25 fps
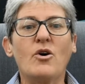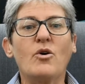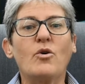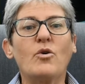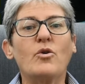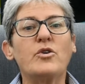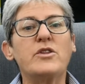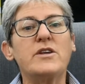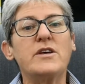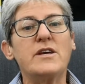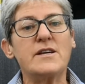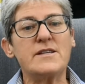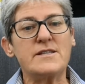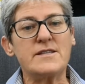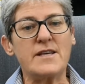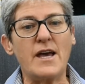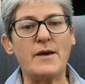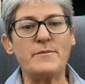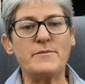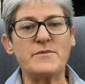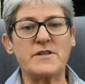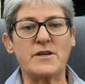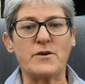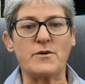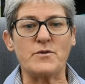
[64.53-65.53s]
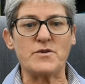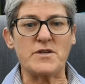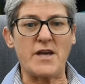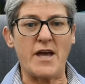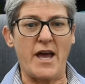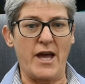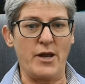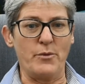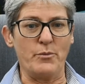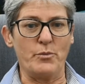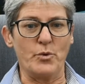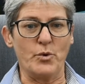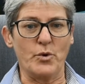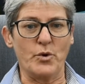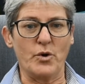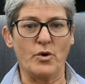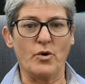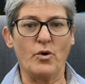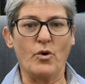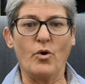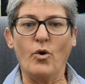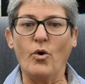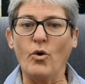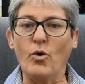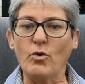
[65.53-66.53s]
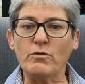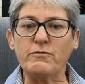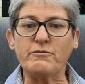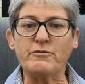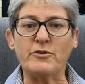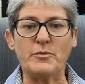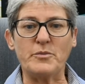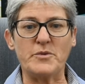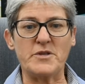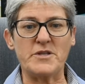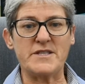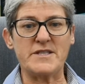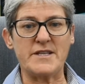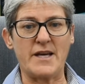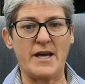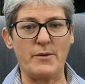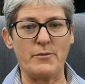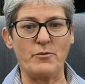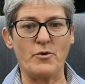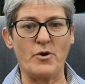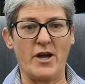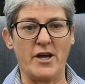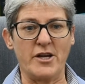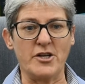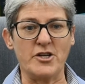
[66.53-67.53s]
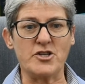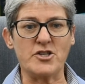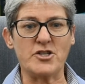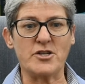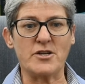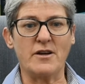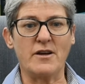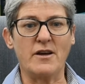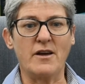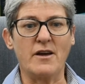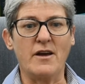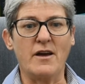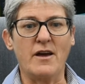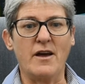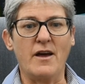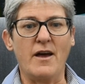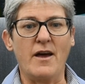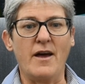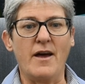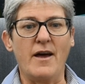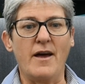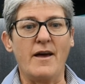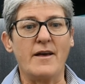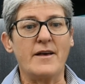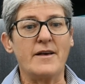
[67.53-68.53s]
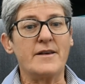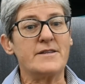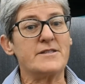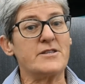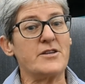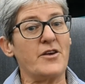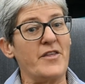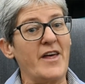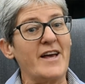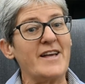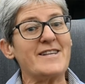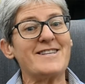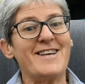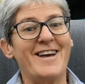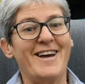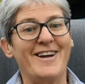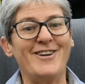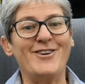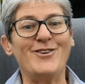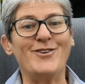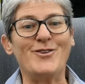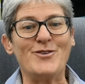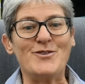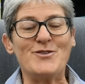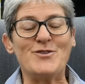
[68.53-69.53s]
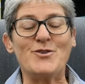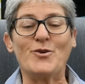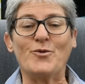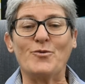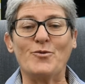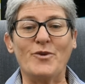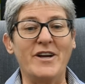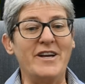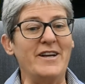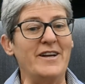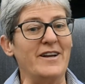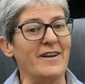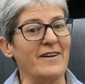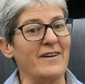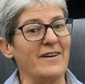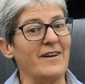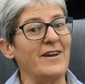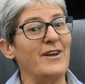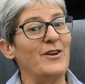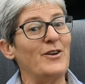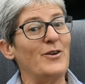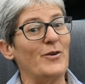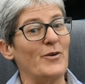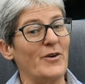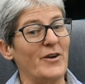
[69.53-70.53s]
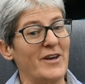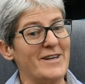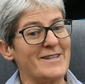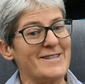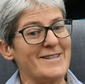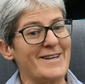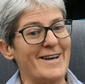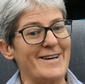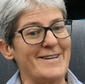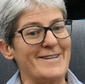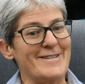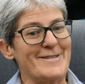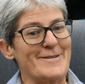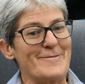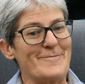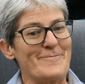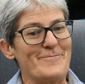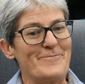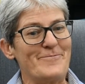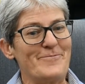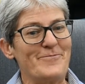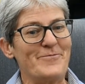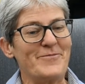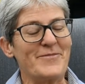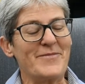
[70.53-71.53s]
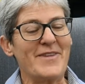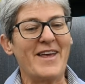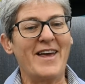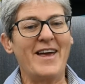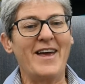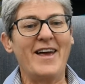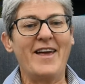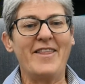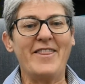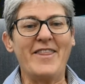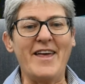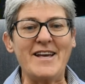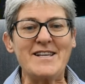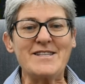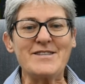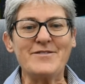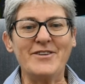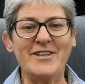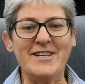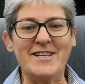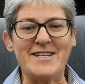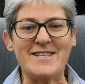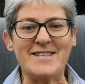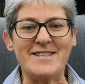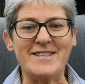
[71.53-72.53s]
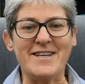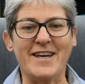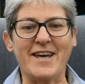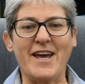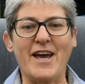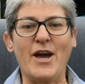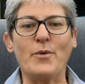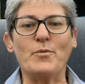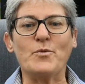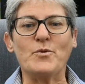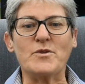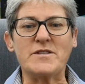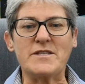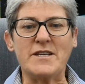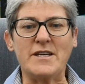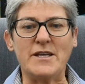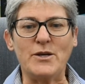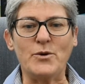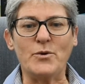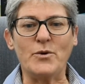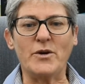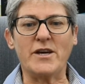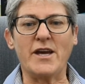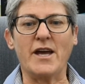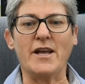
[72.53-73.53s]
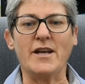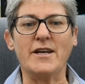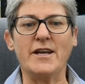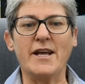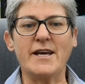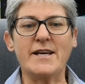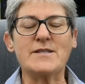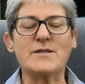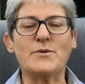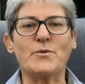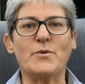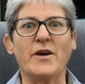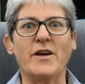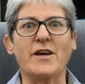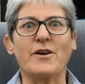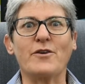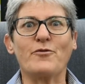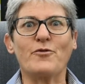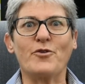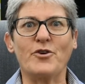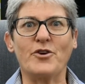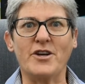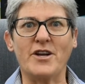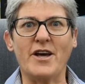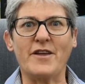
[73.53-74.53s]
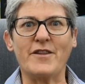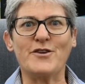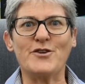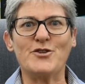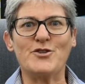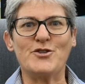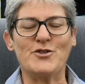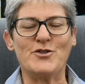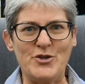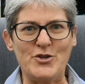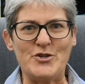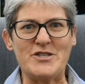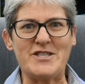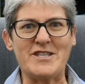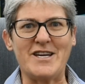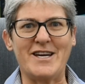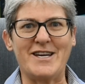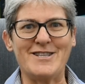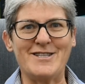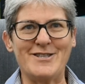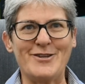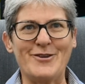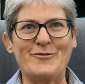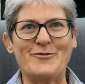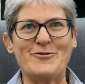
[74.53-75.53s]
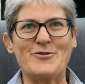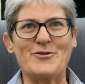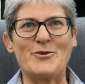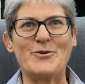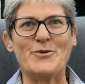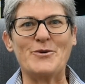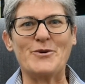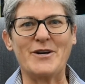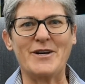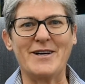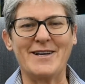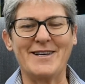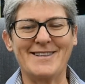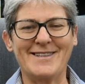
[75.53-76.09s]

or the Exam Skills Handbook, all from the same range. So that's how to use your reading in your essays. Thanks for listening, and we'll see you again next week for another Tuesday Shelf Talk.